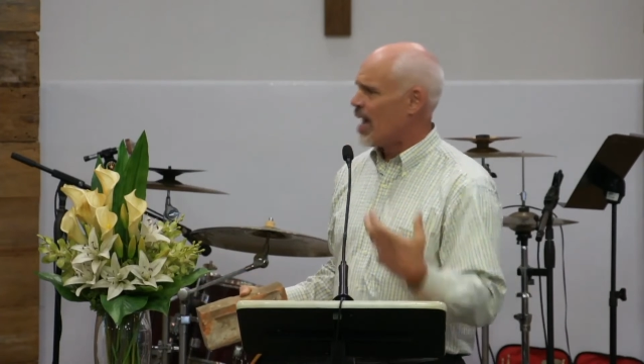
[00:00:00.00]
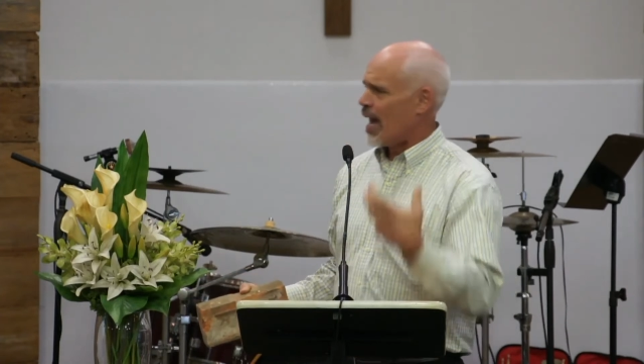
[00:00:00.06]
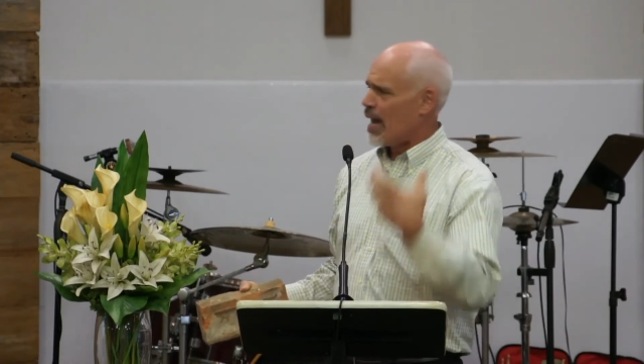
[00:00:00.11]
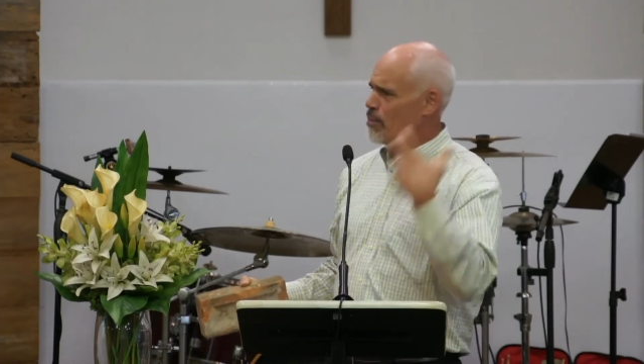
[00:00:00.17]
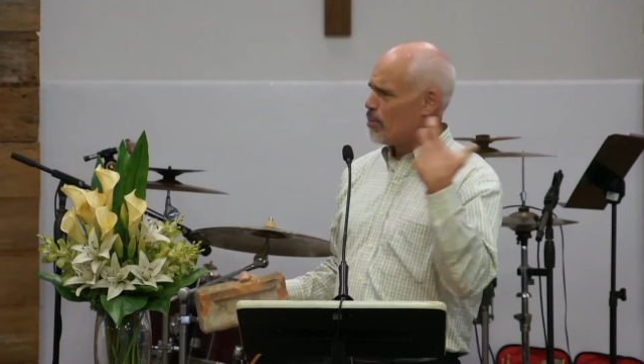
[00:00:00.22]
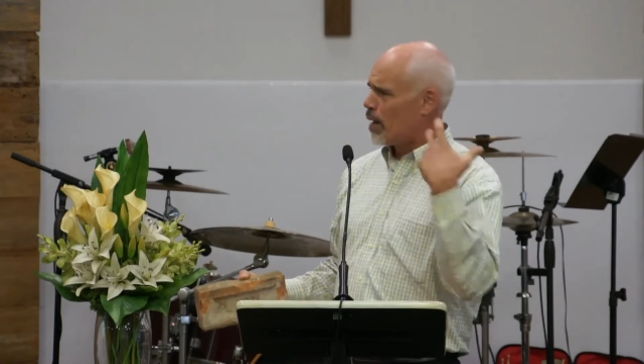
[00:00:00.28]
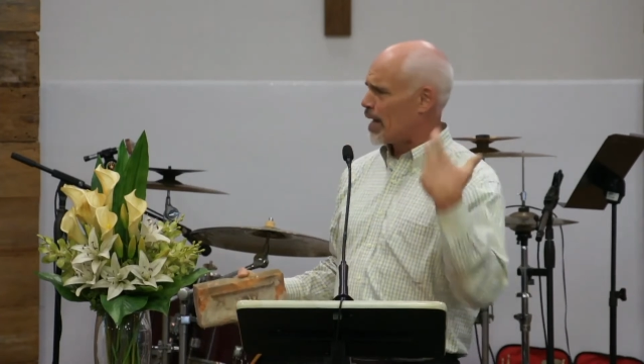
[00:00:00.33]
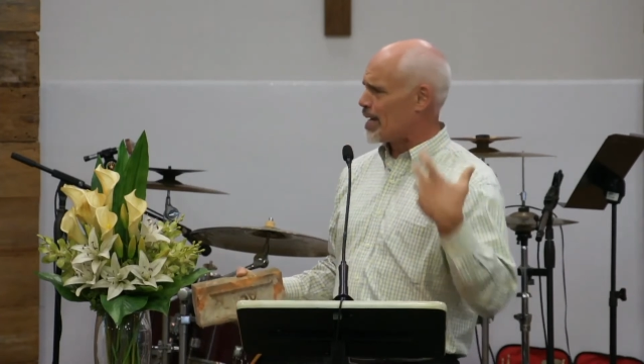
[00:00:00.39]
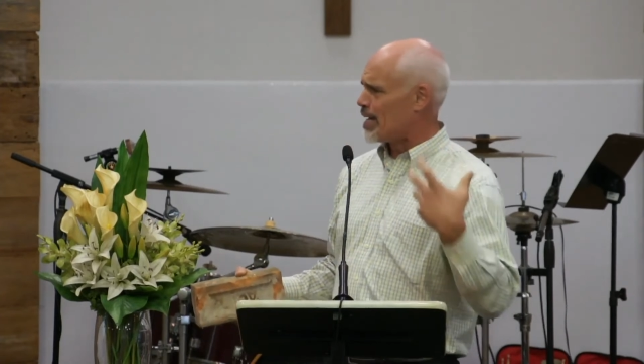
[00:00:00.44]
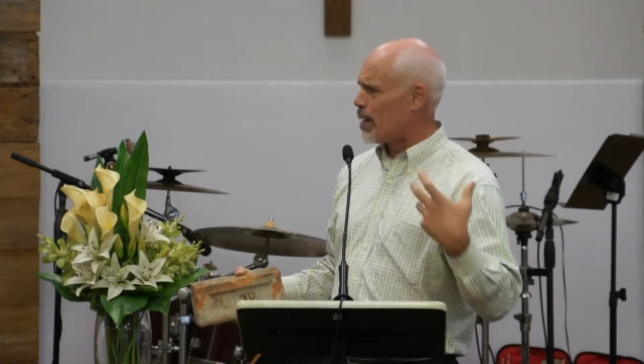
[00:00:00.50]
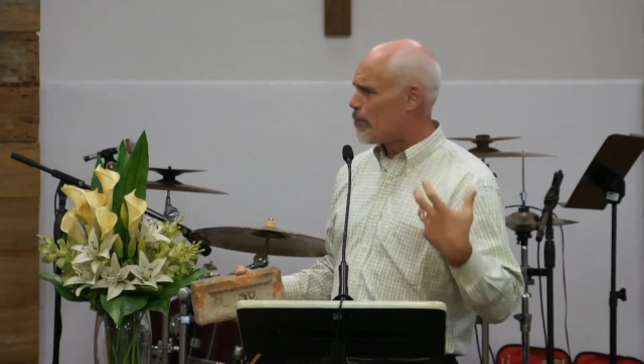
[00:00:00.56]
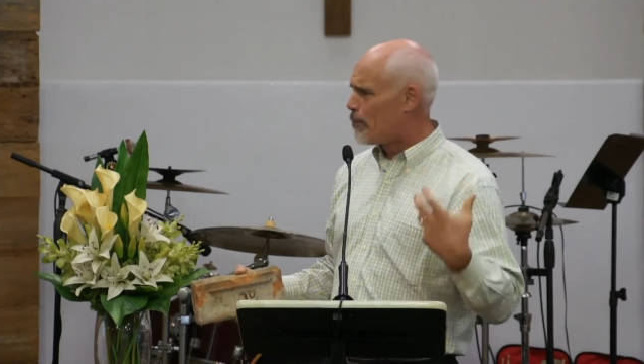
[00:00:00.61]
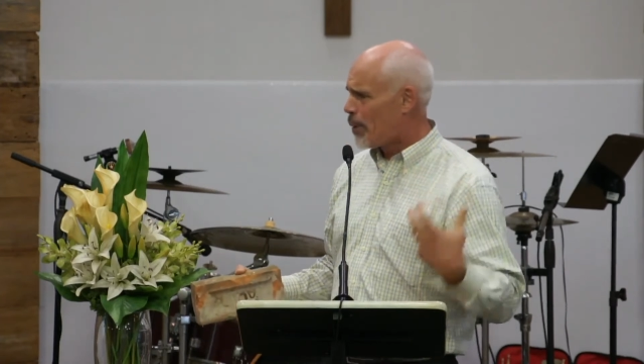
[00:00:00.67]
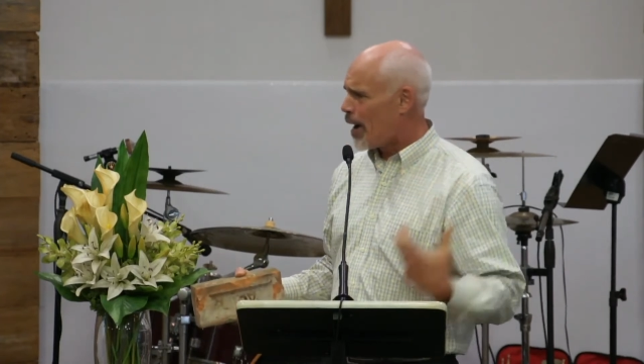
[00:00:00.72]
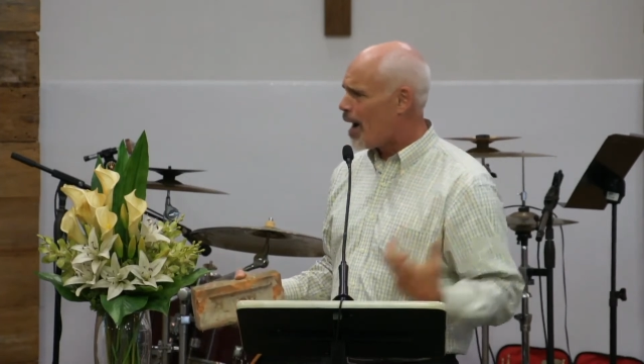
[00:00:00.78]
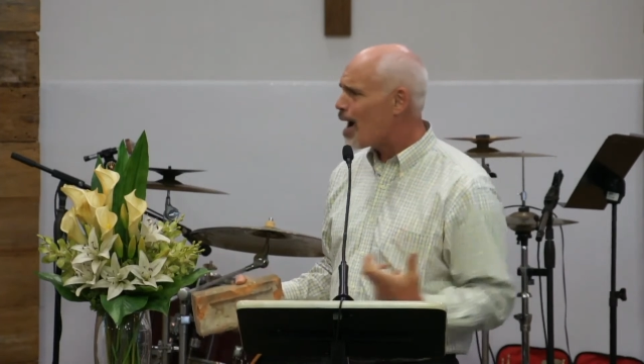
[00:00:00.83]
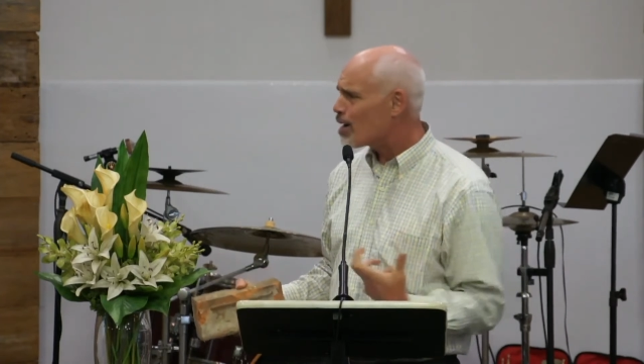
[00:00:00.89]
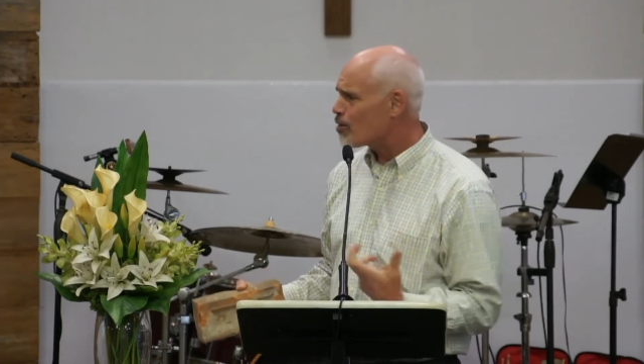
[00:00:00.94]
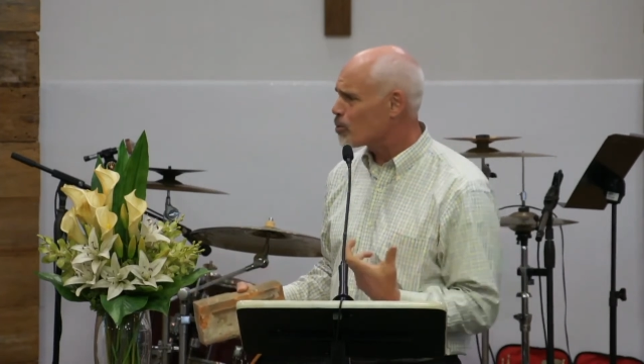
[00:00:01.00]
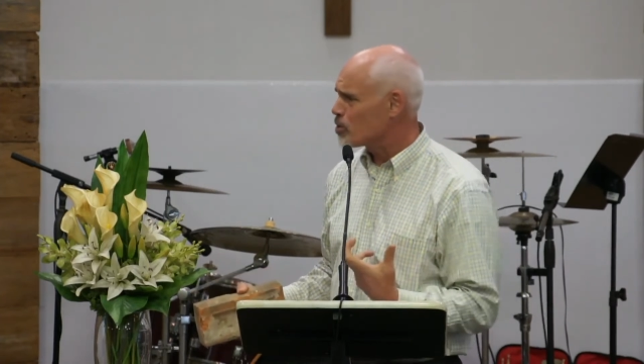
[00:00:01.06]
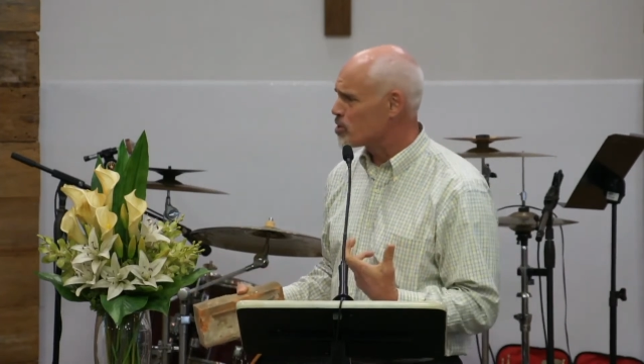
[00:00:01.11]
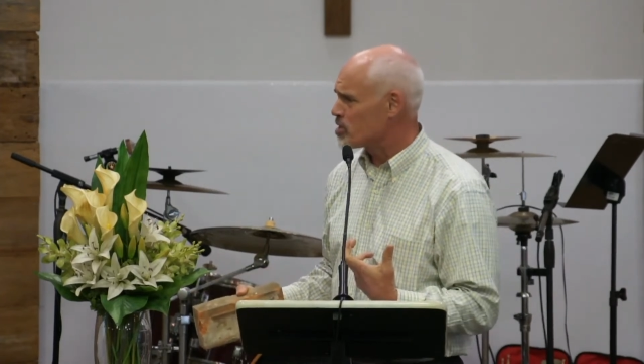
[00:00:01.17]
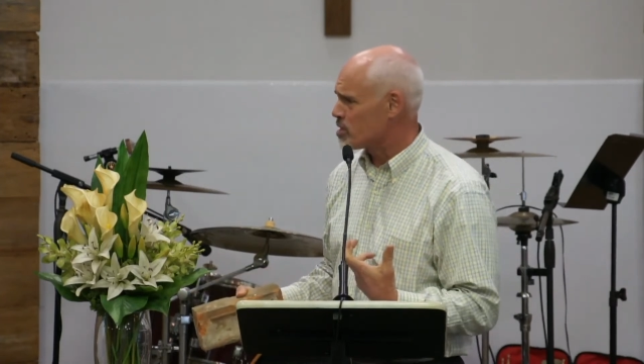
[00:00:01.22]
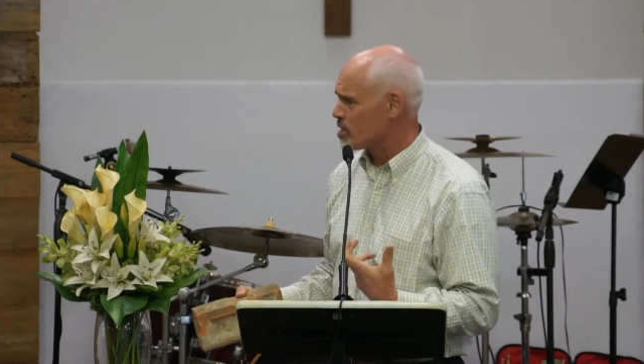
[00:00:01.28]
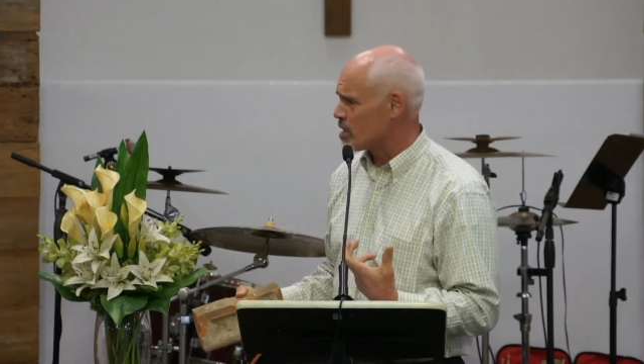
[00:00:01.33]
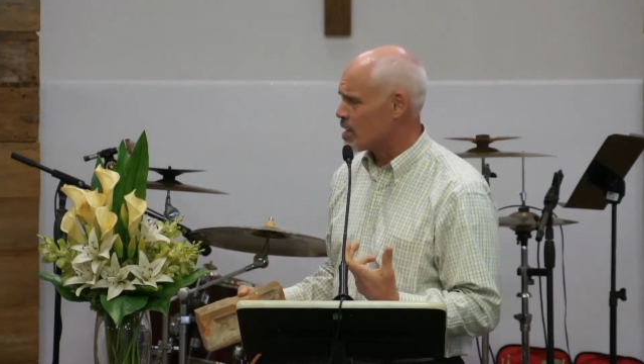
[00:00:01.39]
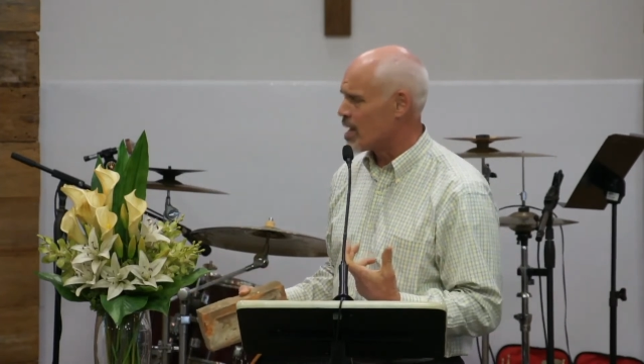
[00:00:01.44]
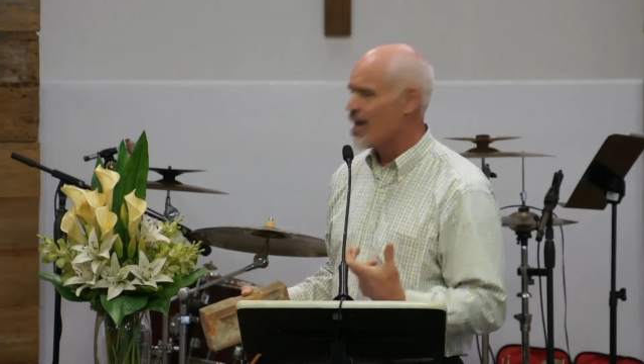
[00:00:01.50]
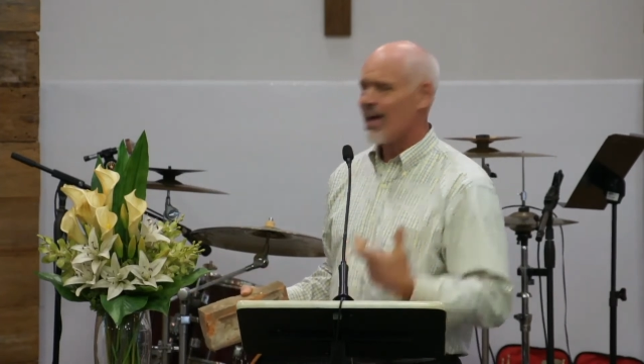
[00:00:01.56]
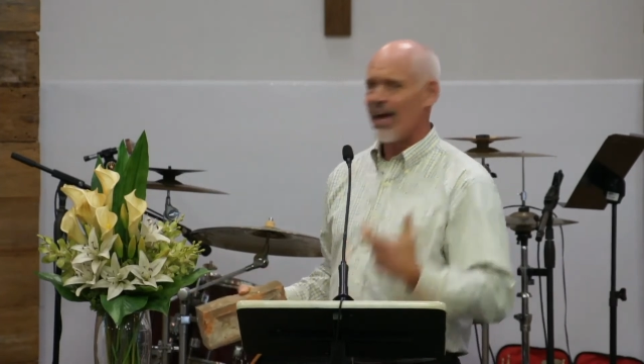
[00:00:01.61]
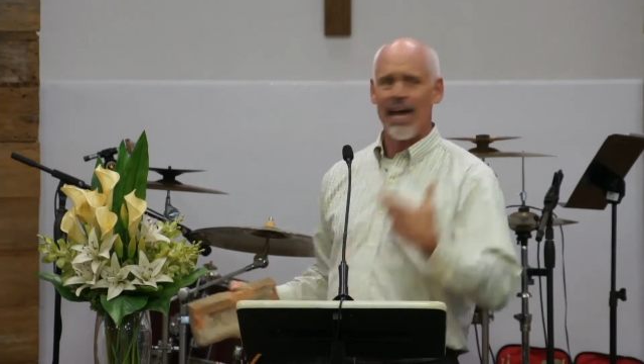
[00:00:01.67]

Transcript: and my hypocrisy